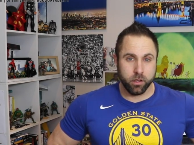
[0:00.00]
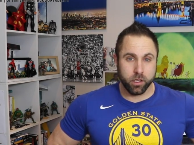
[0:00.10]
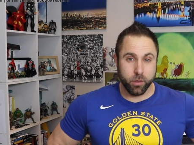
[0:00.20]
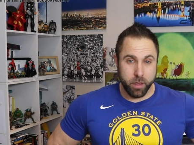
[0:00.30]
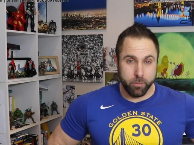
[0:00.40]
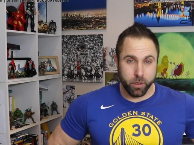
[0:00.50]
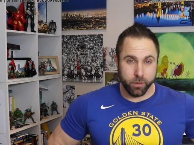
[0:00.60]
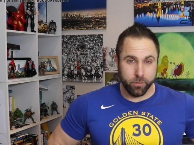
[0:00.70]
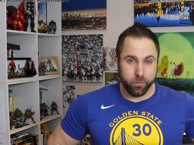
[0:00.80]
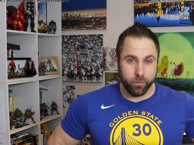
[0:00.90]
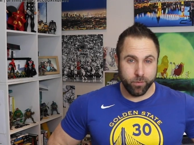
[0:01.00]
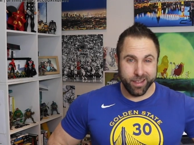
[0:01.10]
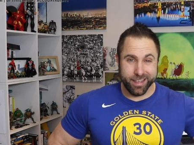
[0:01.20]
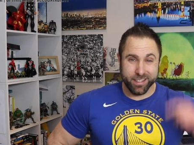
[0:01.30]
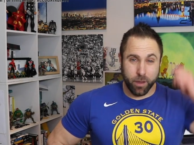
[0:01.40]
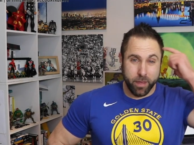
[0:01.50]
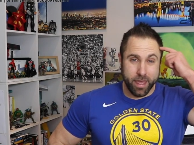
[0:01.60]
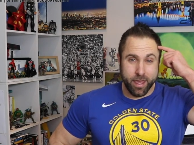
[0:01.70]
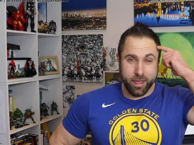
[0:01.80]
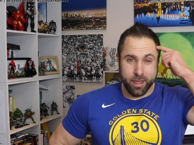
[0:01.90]
Commitment is up
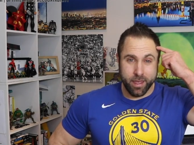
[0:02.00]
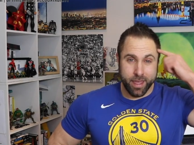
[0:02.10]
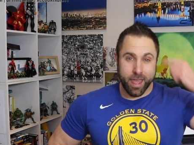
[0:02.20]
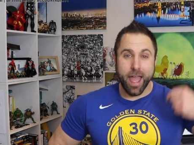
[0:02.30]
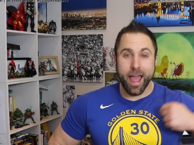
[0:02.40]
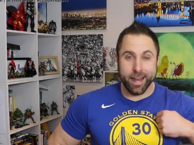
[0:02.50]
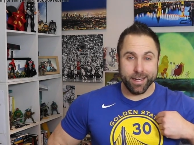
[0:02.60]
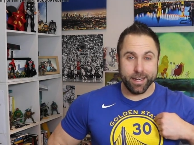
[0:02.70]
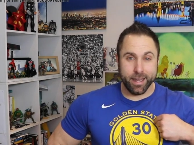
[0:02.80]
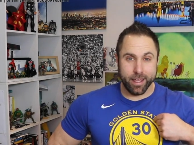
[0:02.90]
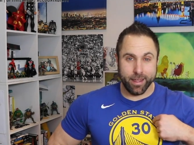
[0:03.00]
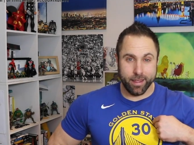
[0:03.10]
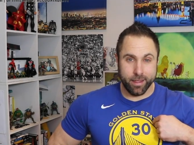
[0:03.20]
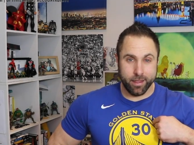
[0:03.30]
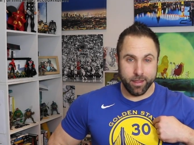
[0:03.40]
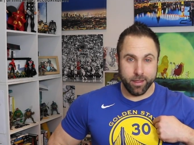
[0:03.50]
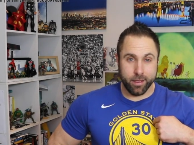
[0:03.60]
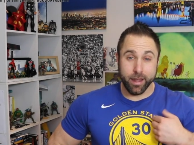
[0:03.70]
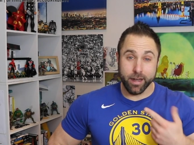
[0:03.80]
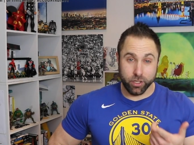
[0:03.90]
here and in here.
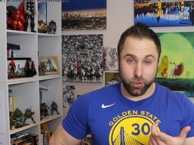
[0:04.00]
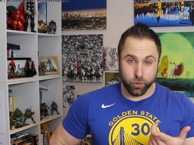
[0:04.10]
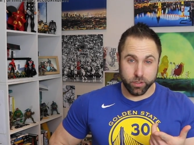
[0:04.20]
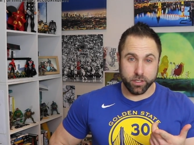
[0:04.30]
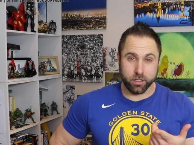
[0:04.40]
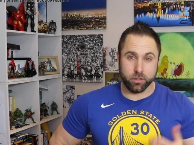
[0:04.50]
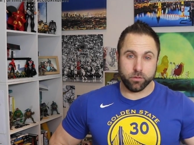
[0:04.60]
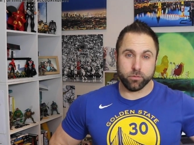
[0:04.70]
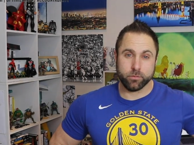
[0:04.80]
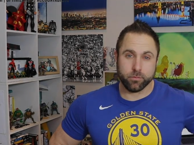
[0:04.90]
And it is your decision.